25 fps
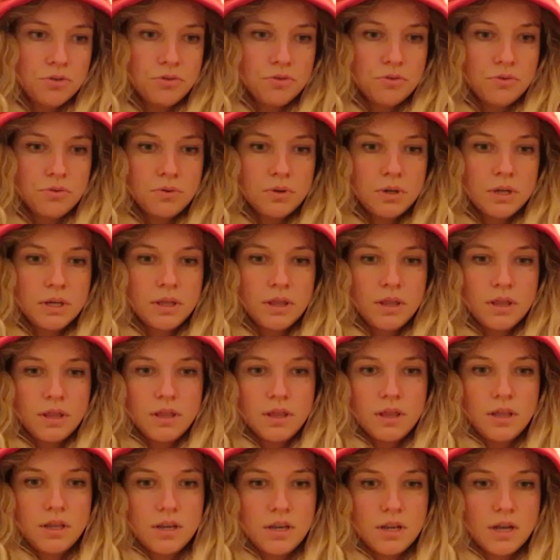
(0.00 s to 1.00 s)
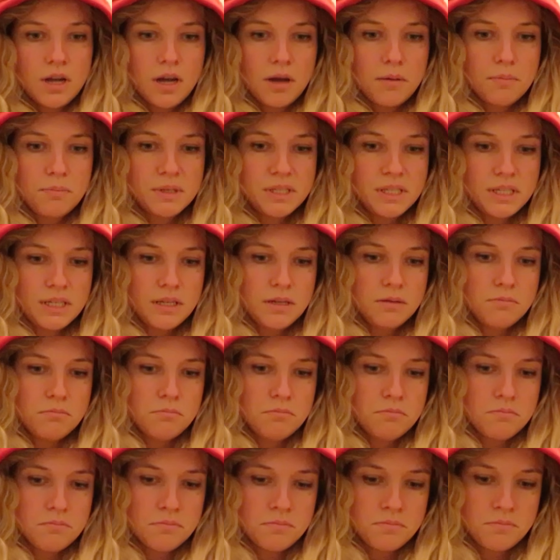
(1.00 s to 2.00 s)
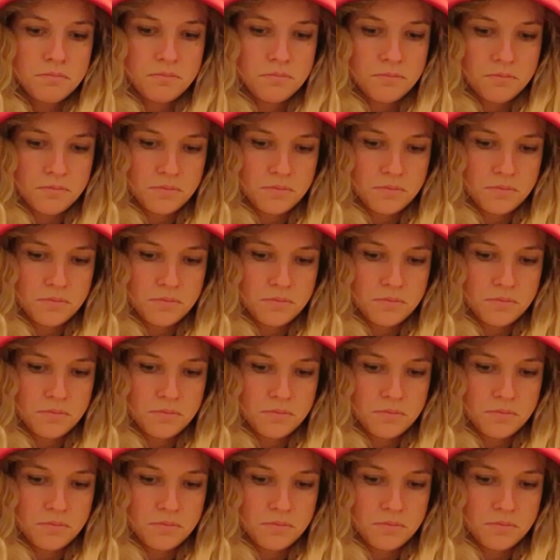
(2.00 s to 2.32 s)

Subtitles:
to the top seam